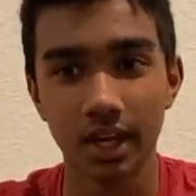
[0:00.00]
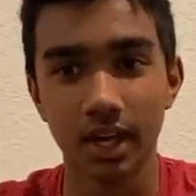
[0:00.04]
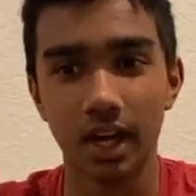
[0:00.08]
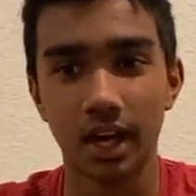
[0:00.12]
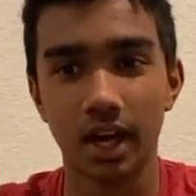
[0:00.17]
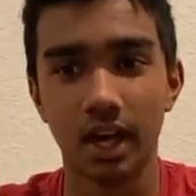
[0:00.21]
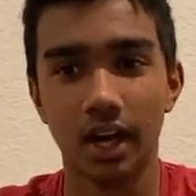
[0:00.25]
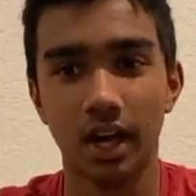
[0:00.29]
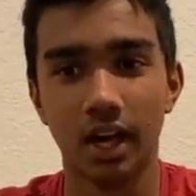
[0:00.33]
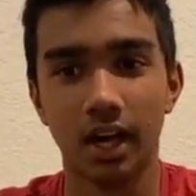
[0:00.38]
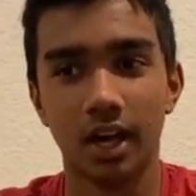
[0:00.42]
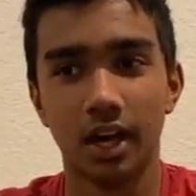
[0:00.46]

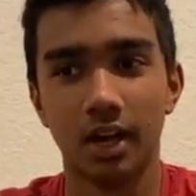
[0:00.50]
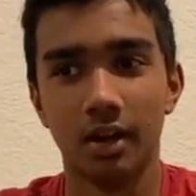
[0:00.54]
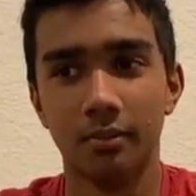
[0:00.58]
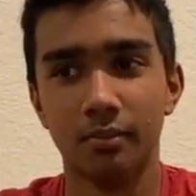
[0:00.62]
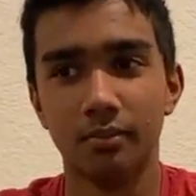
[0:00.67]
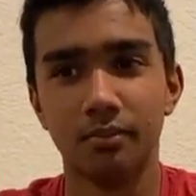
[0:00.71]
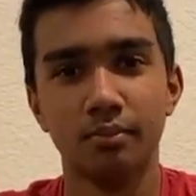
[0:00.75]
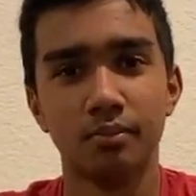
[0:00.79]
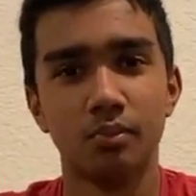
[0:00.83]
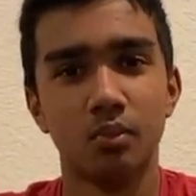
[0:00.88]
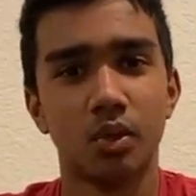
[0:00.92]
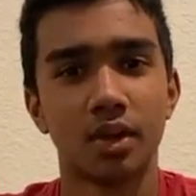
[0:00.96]

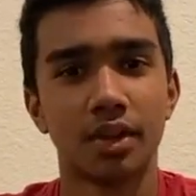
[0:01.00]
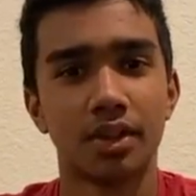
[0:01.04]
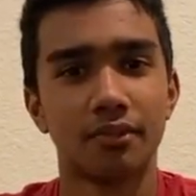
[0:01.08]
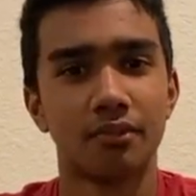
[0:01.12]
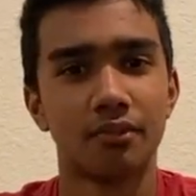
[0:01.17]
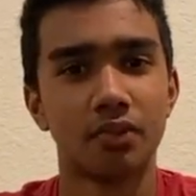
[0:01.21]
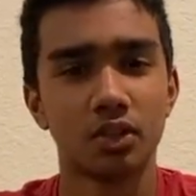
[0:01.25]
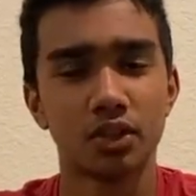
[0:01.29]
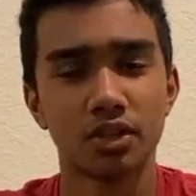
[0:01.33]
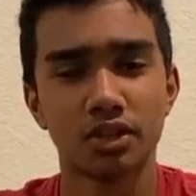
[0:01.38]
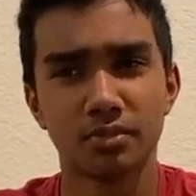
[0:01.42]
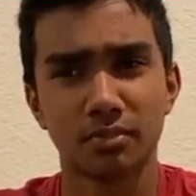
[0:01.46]
One of the
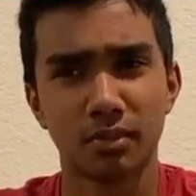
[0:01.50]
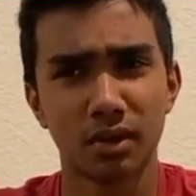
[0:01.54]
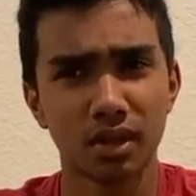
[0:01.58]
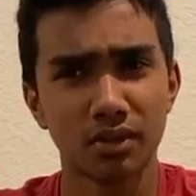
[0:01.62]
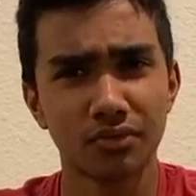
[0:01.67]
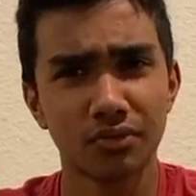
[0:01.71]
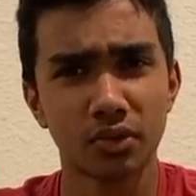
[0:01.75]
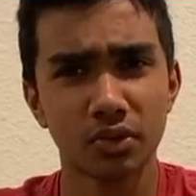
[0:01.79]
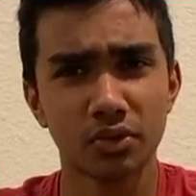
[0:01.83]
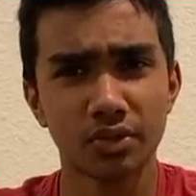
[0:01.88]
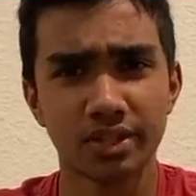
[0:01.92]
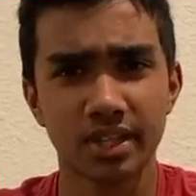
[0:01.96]
first
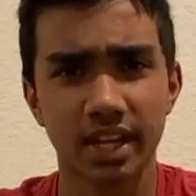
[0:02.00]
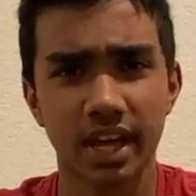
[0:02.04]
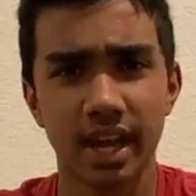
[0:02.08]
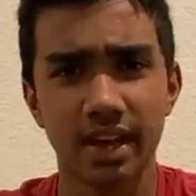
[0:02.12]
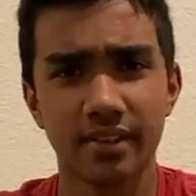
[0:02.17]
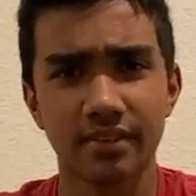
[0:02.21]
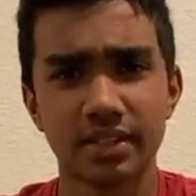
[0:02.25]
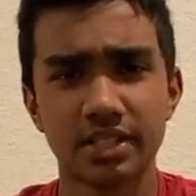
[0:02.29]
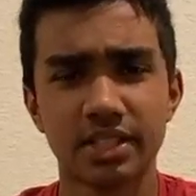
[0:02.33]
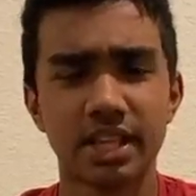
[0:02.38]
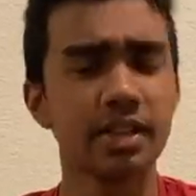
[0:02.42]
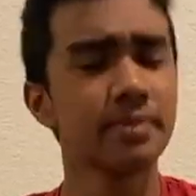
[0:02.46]
smartphones to have
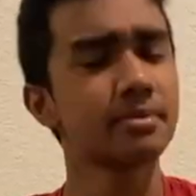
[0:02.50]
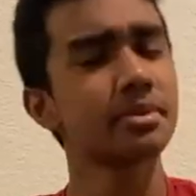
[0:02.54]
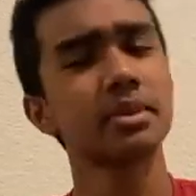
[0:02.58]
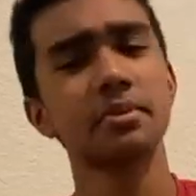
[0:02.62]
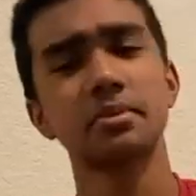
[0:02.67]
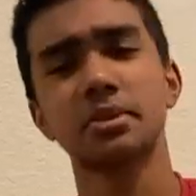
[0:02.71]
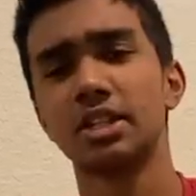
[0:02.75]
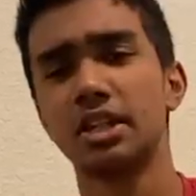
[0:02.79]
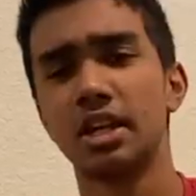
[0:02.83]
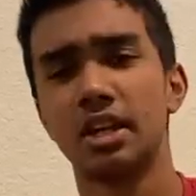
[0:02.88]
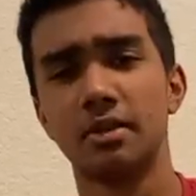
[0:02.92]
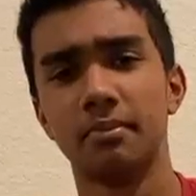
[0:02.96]
it.
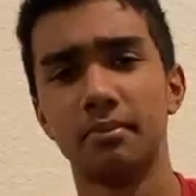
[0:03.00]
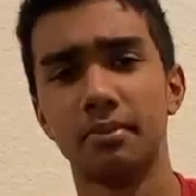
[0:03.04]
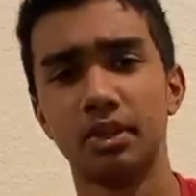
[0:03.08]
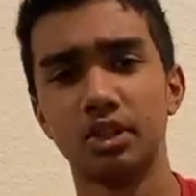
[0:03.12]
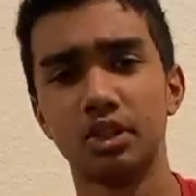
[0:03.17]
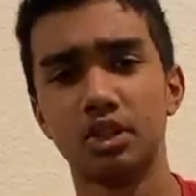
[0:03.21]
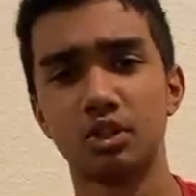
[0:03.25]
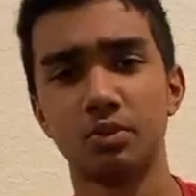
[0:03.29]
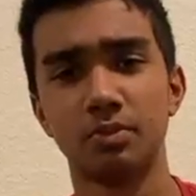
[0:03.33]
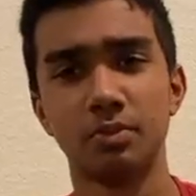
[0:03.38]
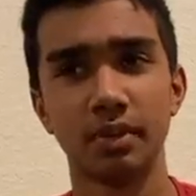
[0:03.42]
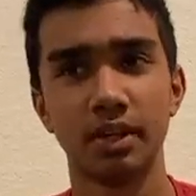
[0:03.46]
Samsung got a
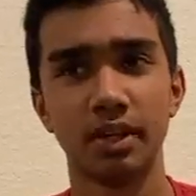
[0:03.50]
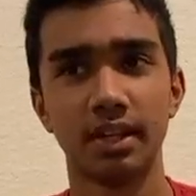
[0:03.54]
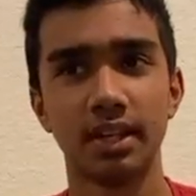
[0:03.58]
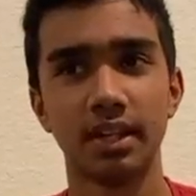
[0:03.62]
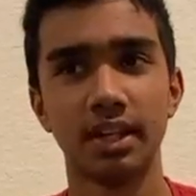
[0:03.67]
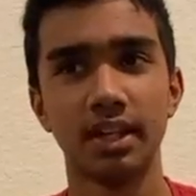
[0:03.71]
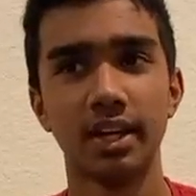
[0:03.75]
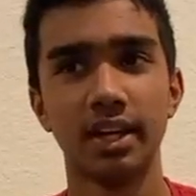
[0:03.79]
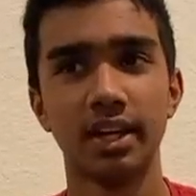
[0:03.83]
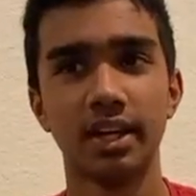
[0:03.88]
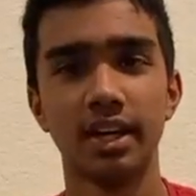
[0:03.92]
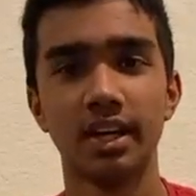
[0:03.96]
bunch,
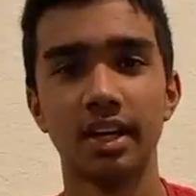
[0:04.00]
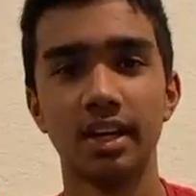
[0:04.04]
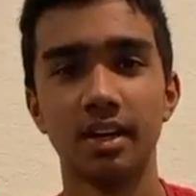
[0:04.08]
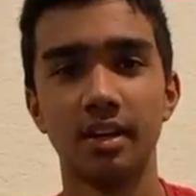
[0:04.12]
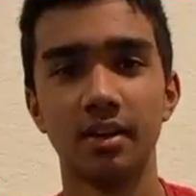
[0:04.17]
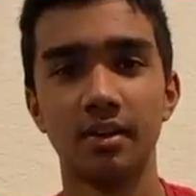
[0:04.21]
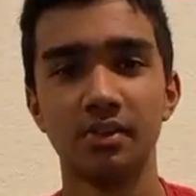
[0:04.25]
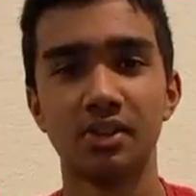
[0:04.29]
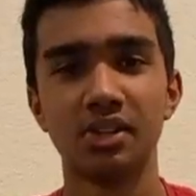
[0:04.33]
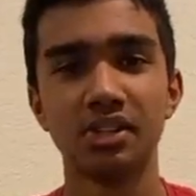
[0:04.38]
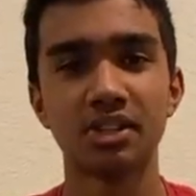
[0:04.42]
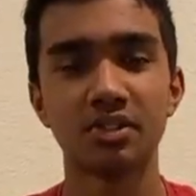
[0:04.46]
but
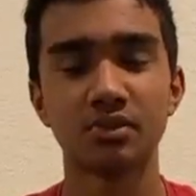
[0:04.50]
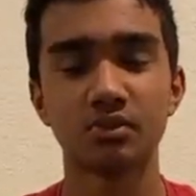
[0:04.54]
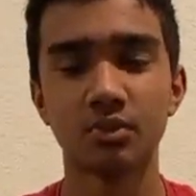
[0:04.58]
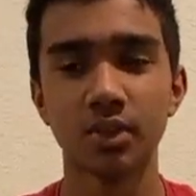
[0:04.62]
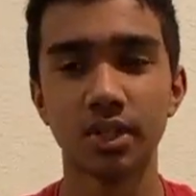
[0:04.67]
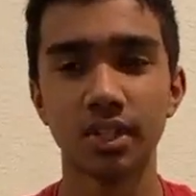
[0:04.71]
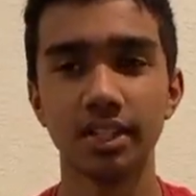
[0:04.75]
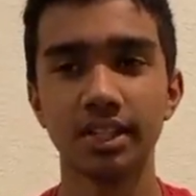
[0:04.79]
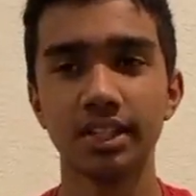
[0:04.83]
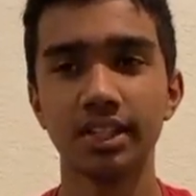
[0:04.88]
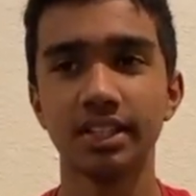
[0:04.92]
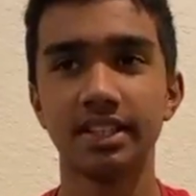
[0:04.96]
this is
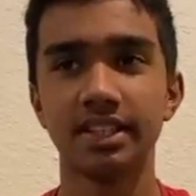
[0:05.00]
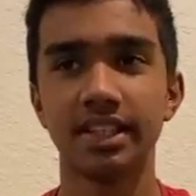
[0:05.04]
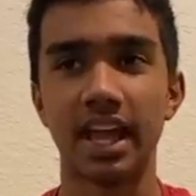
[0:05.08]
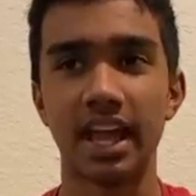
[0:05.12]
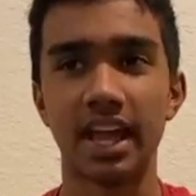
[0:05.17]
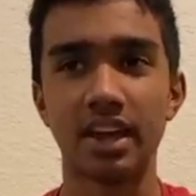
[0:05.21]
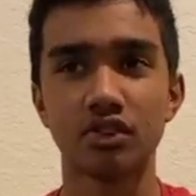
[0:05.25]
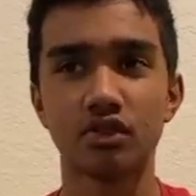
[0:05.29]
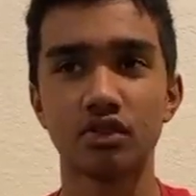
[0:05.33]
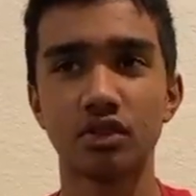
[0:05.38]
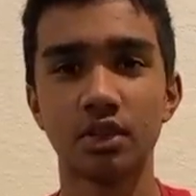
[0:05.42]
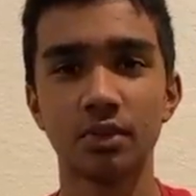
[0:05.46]
really the
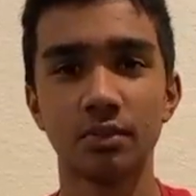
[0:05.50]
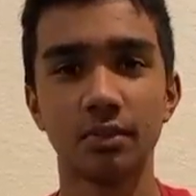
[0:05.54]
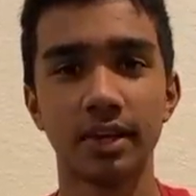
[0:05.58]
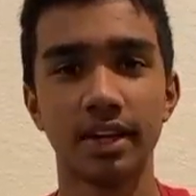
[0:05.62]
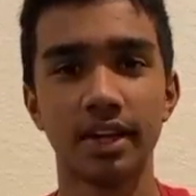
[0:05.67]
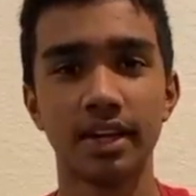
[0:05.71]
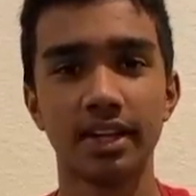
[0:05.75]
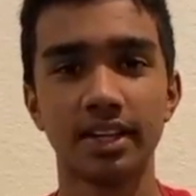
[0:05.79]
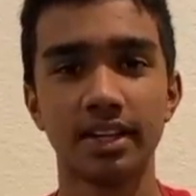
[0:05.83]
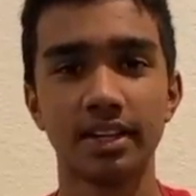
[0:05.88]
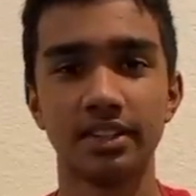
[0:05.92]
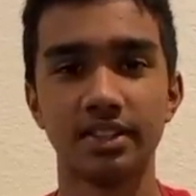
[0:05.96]

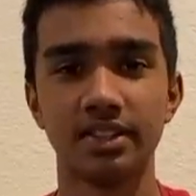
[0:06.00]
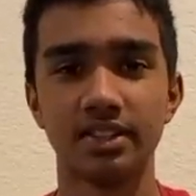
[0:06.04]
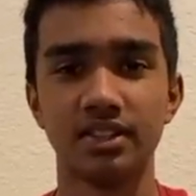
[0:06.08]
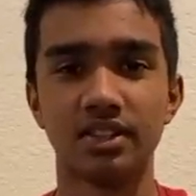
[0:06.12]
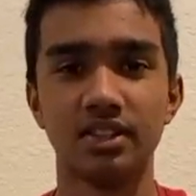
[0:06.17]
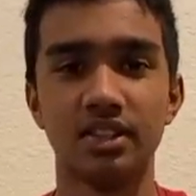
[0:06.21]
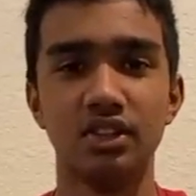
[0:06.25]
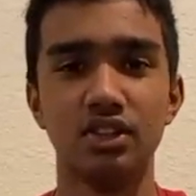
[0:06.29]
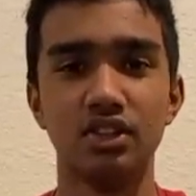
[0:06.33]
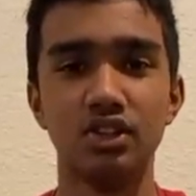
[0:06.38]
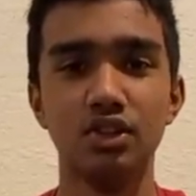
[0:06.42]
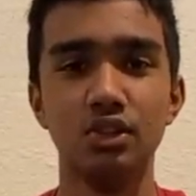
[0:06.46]
entryway. This is
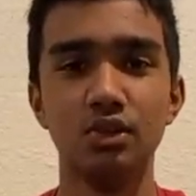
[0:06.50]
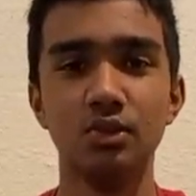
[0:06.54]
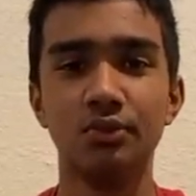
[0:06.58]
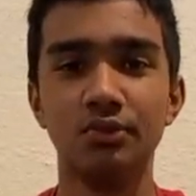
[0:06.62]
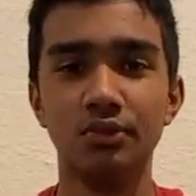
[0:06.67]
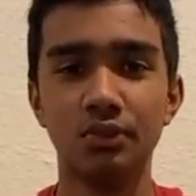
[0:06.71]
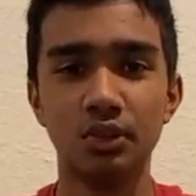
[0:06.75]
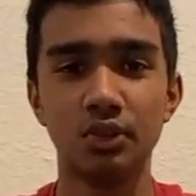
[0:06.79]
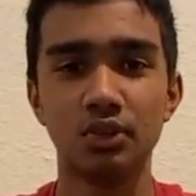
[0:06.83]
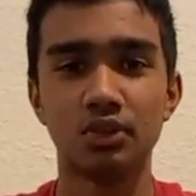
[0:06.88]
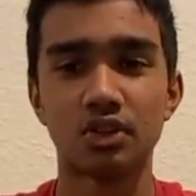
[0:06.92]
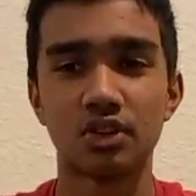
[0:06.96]
the new
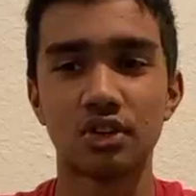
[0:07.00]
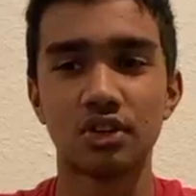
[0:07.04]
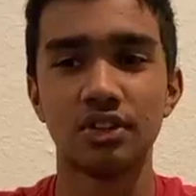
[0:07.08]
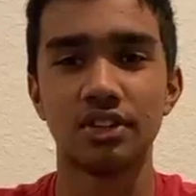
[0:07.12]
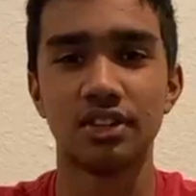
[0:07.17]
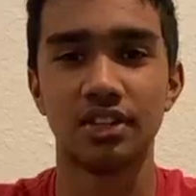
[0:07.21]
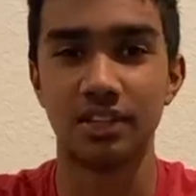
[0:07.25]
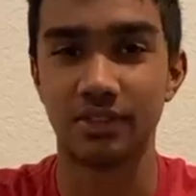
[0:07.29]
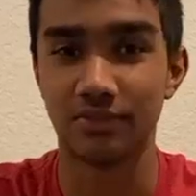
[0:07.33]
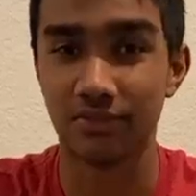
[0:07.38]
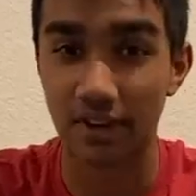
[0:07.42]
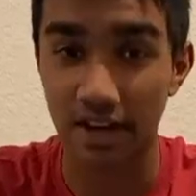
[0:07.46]
future. This
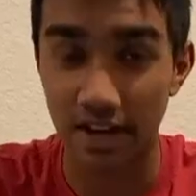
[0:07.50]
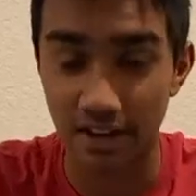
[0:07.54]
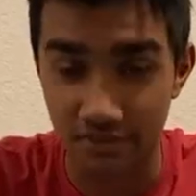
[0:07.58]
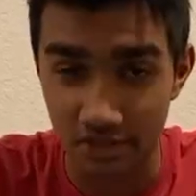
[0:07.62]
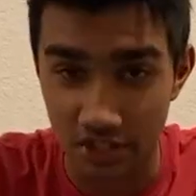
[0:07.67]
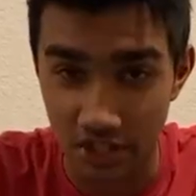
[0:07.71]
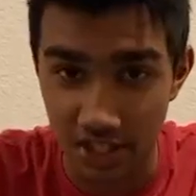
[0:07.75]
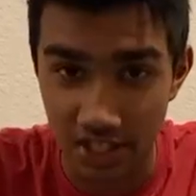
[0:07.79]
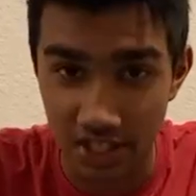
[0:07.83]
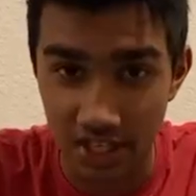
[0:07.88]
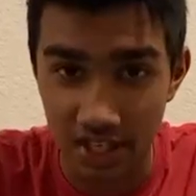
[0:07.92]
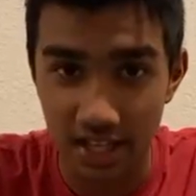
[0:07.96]
is
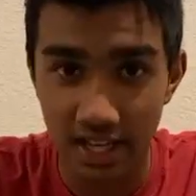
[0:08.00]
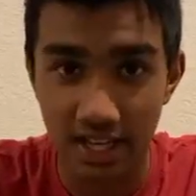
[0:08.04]
5G.